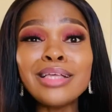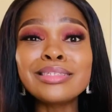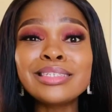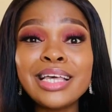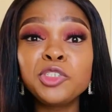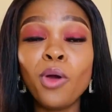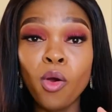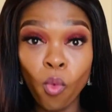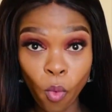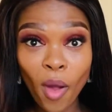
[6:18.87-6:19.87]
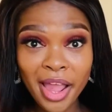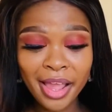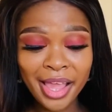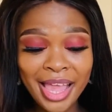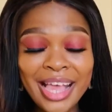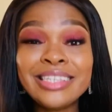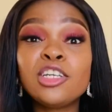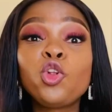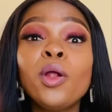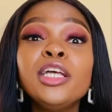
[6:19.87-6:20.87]
zisetwa nguwe,
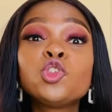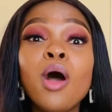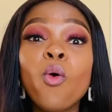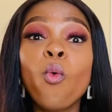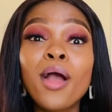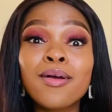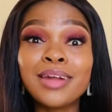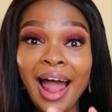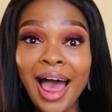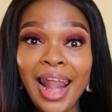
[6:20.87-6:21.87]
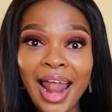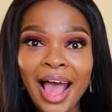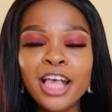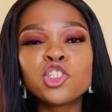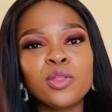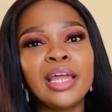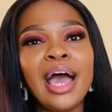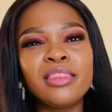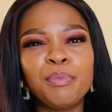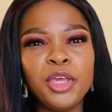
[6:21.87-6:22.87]
zihlonitshwa nguwe kuqala, so that
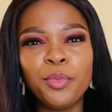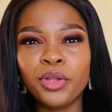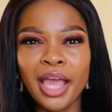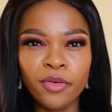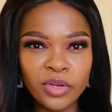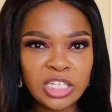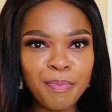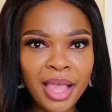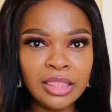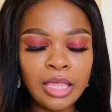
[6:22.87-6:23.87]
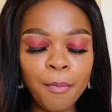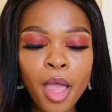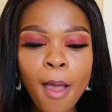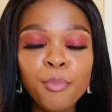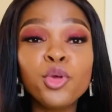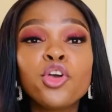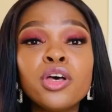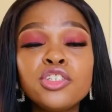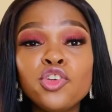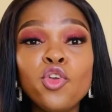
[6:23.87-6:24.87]
other people can respect them.
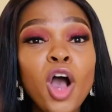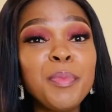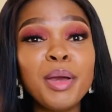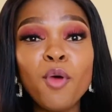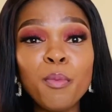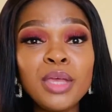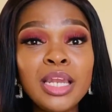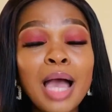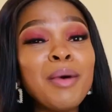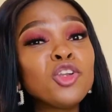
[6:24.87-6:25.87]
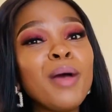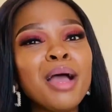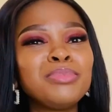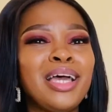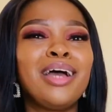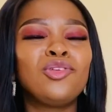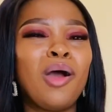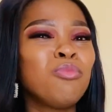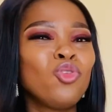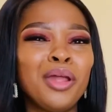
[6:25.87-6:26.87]
Because you know, apha ebomini abantu bayamthanda
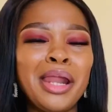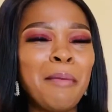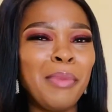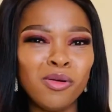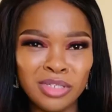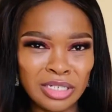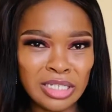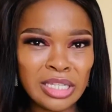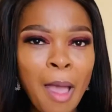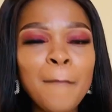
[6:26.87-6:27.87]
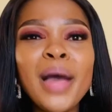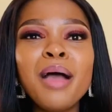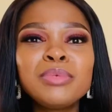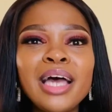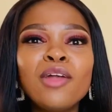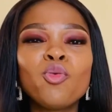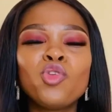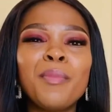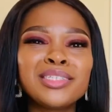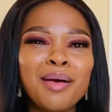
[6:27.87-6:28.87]
umuntu ongena boundaries, bayamthanda
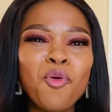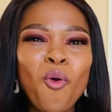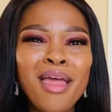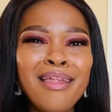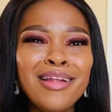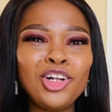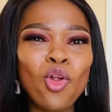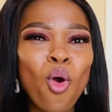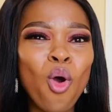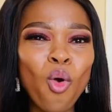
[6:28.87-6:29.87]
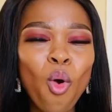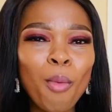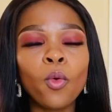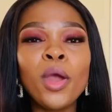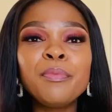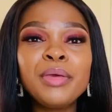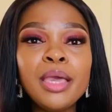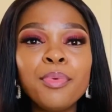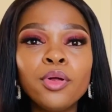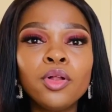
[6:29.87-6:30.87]
umuntu abazamkhwelela entloko. When
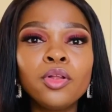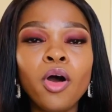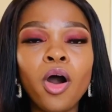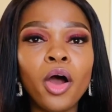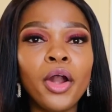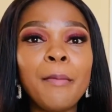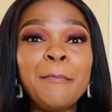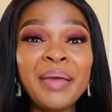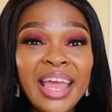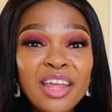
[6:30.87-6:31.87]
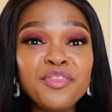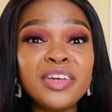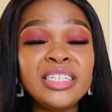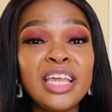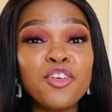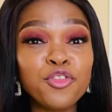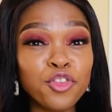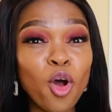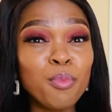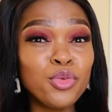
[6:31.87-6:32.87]
people are benefiting
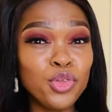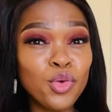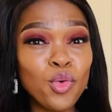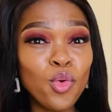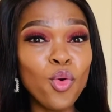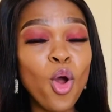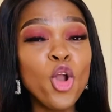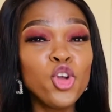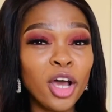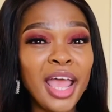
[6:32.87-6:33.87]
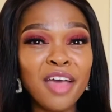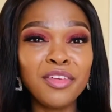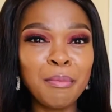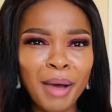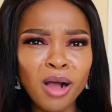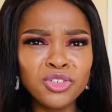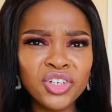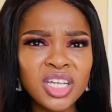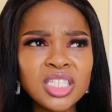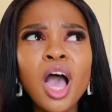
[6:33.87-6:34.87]
from you not having
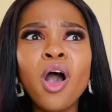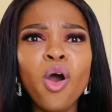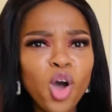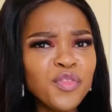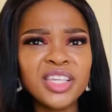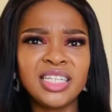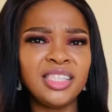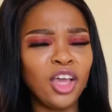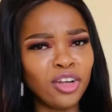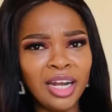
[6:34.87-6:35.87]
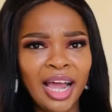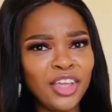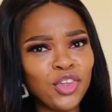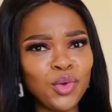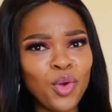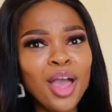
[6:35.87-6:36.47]
boundaries, obviously they're gonna like you.